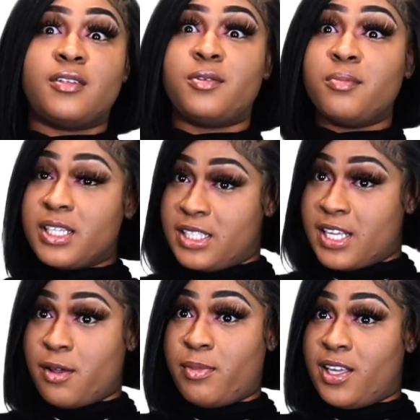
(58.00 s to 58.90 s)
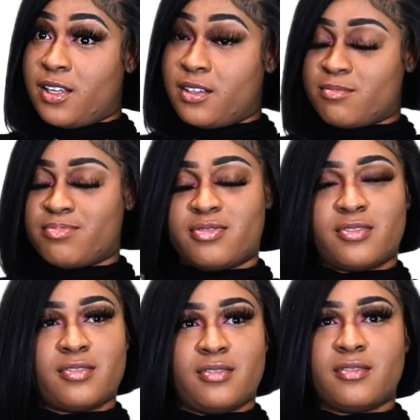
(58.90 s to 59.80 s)
You mean to tell me?
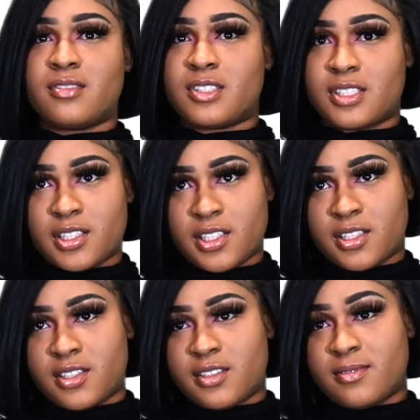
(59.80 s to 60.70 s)
Shit.